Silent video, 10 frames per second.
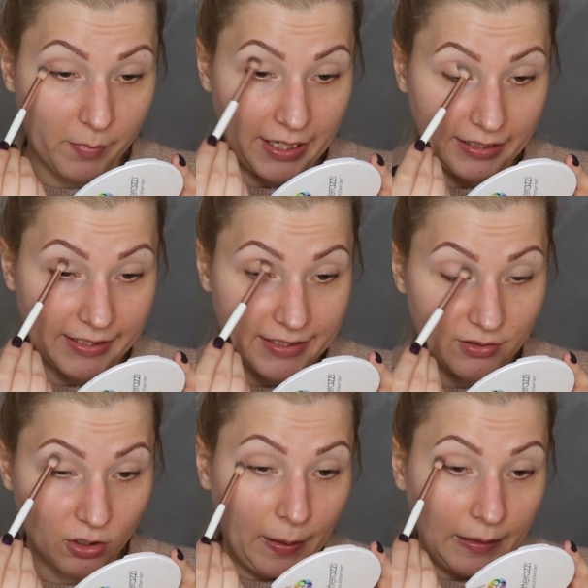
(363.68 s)

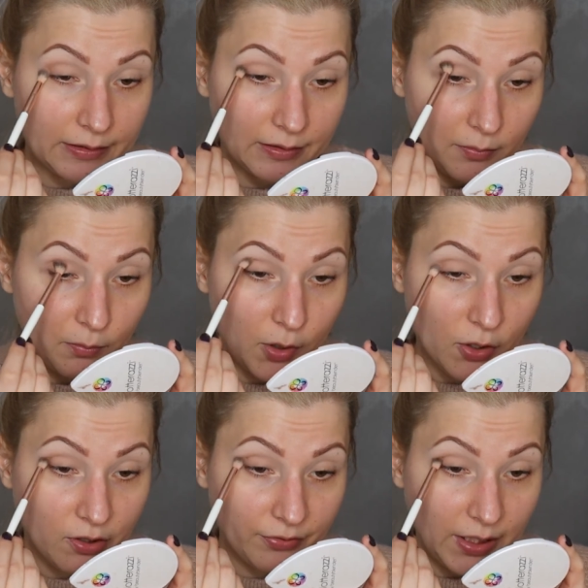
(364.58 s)
palettes, but
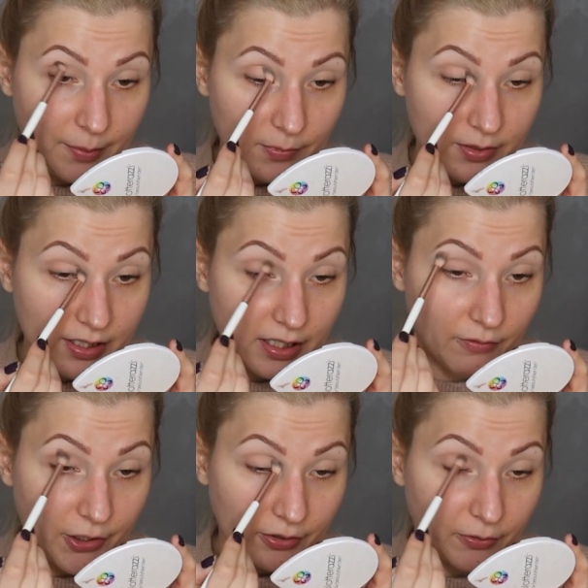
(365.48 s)
most of them still
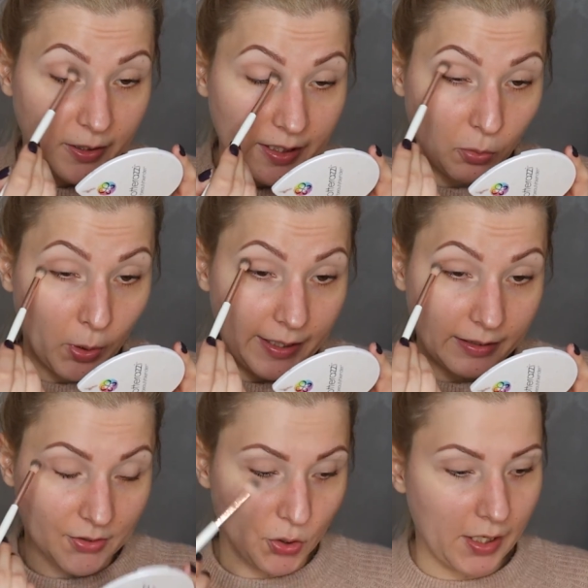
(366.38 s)
work really
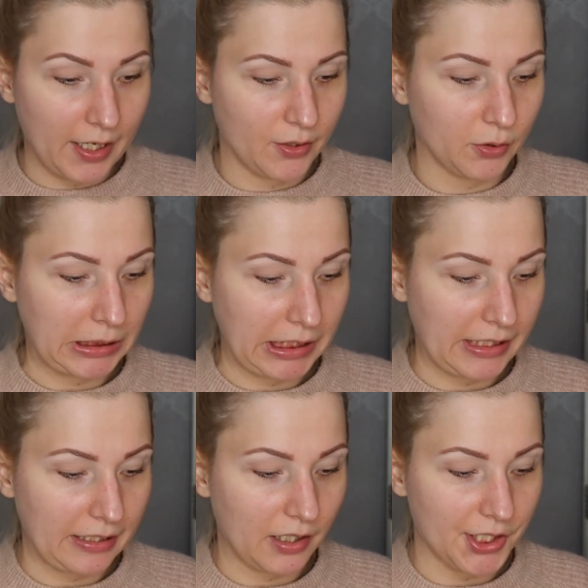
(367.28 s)
well, so I totally
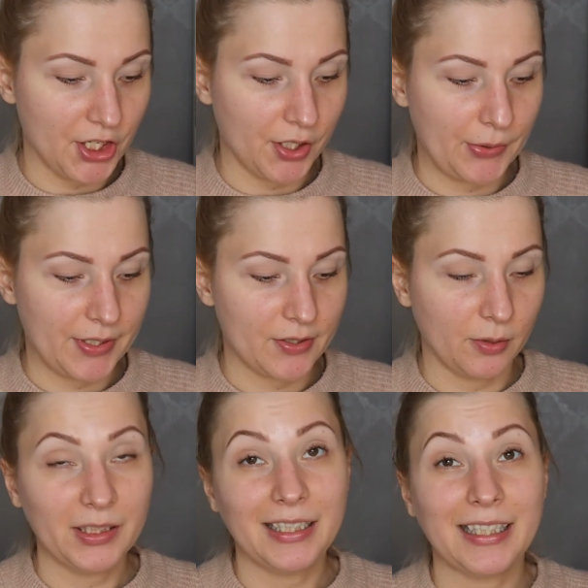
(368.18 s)
think eyeshadow is
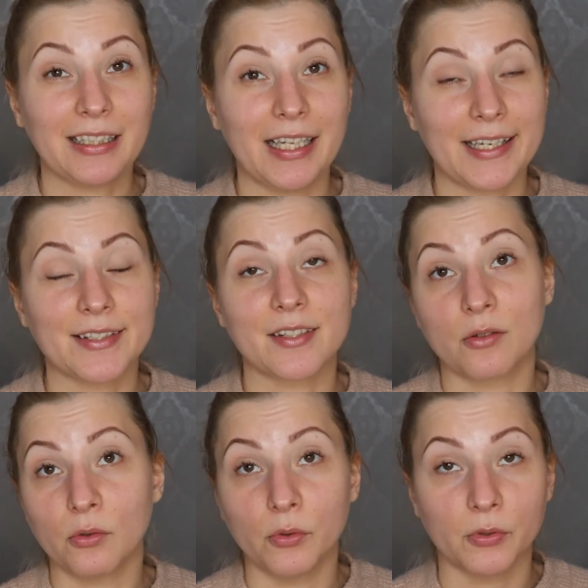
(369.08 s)
something that lasts
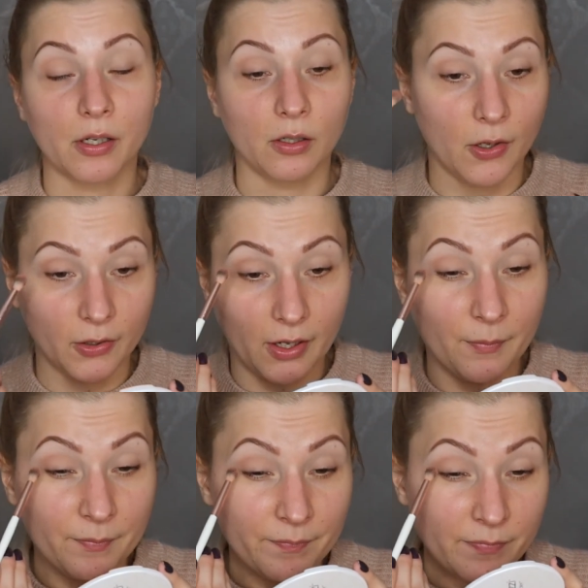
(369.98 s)
good long.
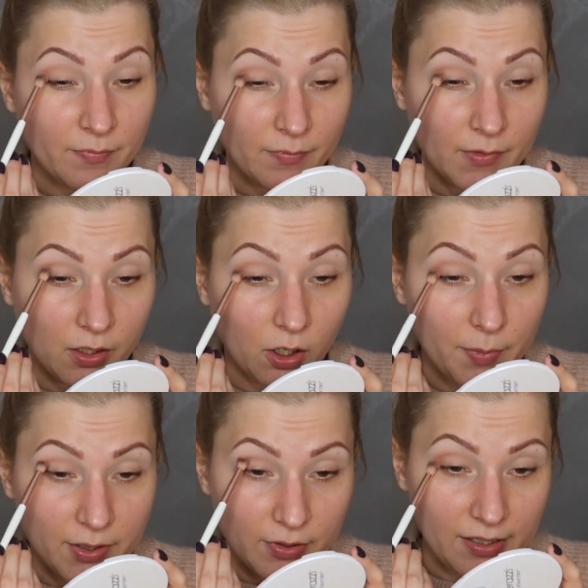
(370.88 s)

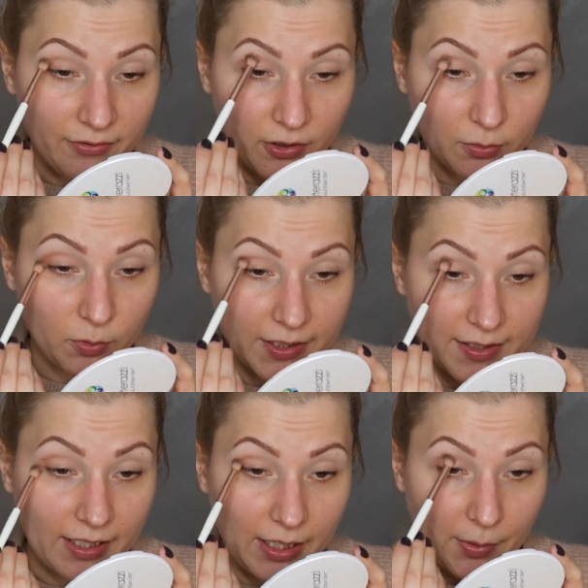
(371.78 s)
Obviously formulas
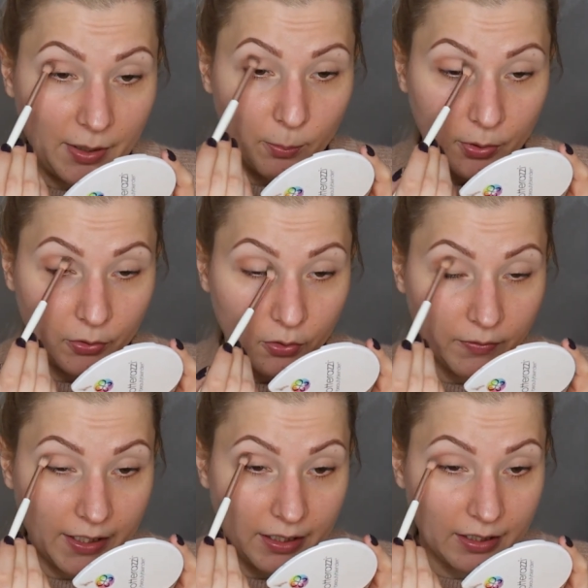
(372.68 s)
keep
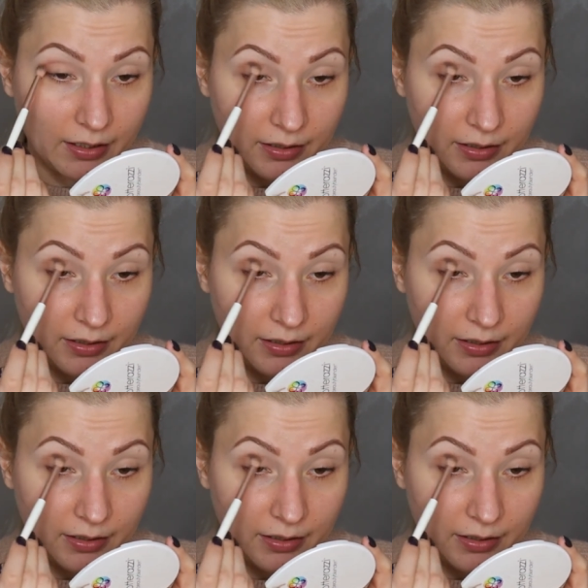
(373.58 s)
improving,